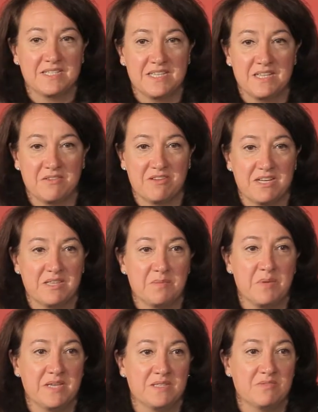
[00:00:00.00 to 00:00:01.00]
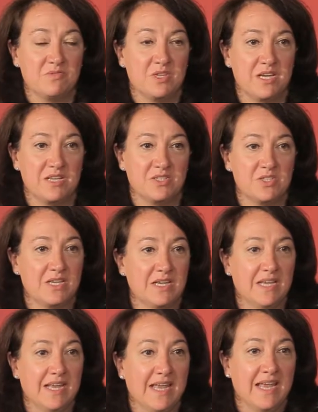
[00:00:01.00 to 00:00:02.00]
accelerating the pace of change.
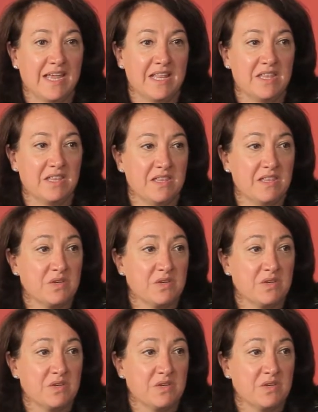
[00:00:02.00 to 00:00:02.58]
And